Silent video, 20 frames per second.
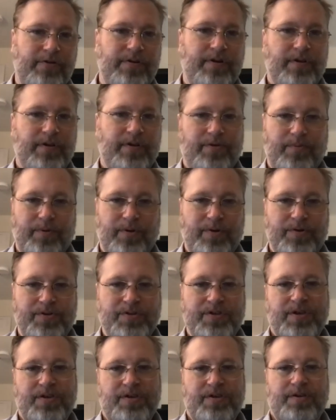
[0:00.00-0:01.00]
In other
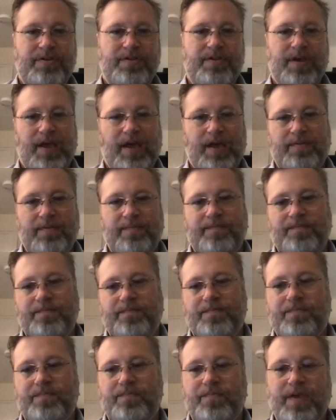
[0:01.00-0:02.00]
words, they
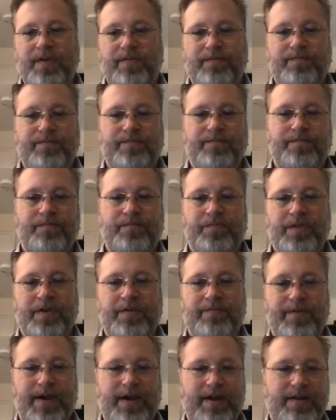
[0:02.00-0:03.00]
they they
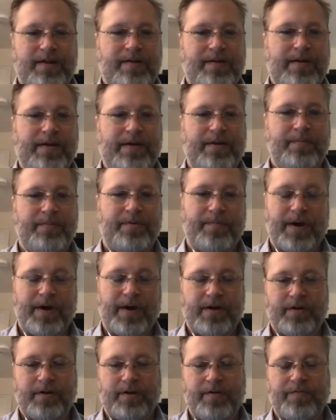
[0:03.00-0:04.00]
find an animal
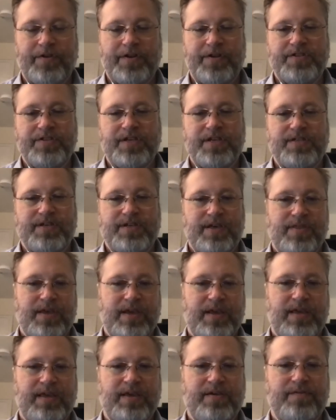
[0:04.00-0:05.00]
model of the disease and they
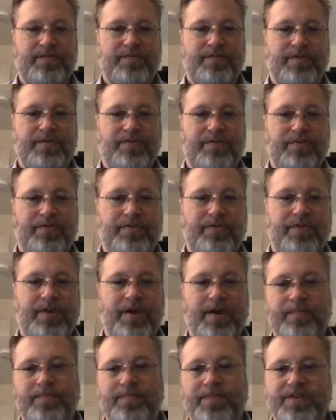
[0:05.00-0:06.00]
give
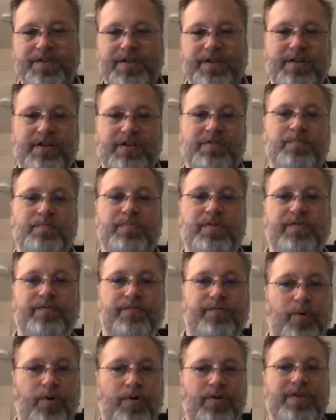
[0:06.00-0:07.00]
them the senolytics
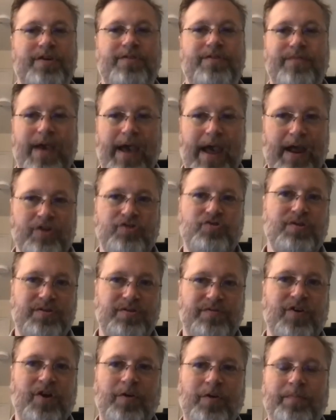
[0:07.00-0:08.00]
before they've actually
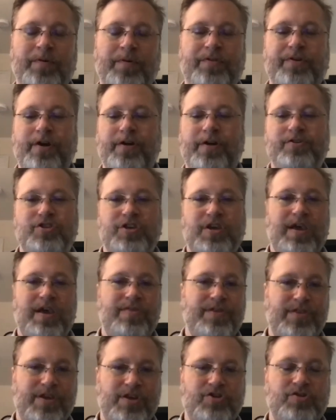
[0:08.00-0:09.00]
developed pathology,
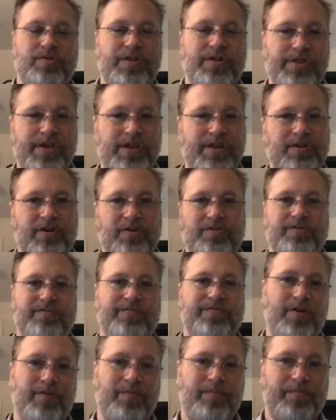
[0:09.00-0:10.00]
and then they show that they don't
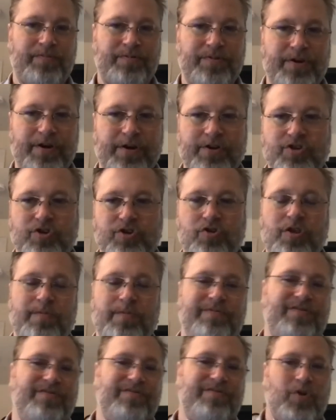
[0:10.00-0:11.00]
develop pathology or they
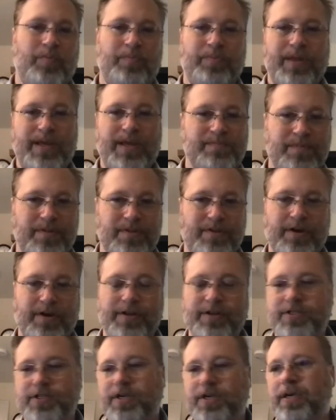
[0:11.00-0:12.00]
develop less
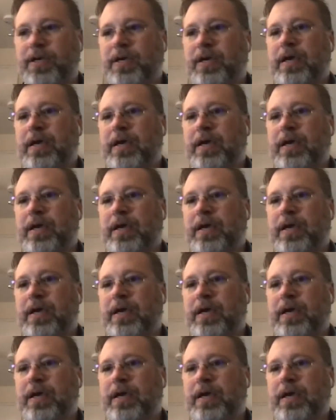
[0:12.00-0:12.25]
pathology.